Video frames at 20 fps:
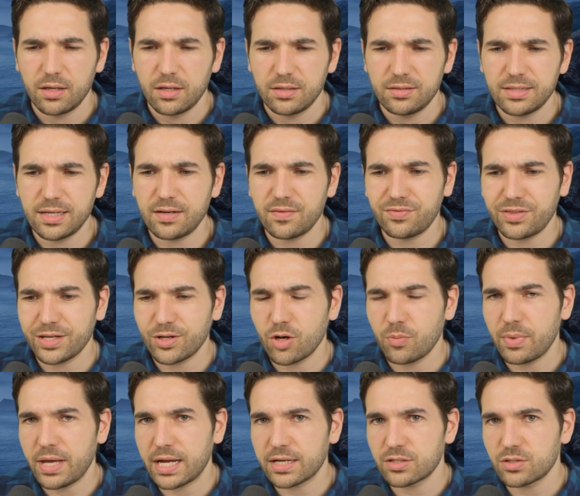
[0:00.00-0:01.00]
Yet if they go
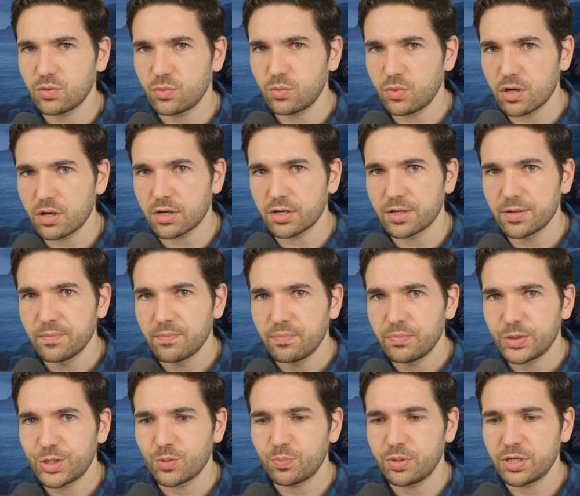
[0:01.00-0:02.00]
back to work,
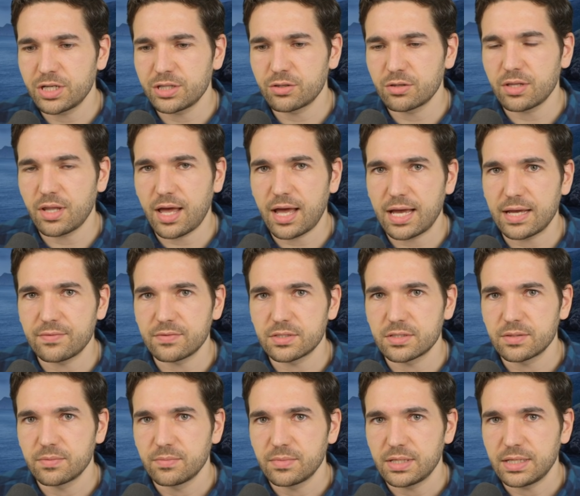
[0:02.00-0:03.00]
they're putting their
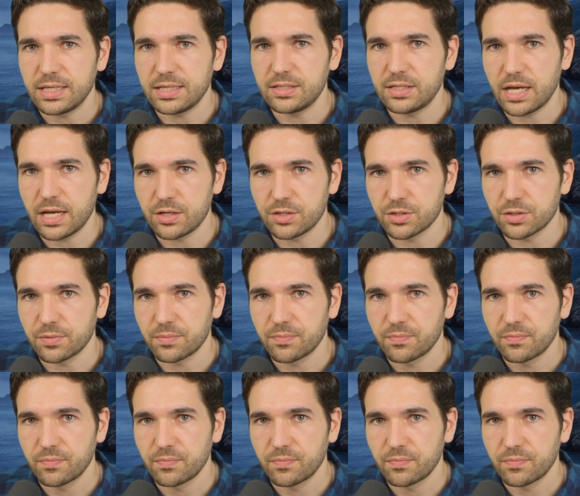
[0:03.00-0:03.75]
lives in danger.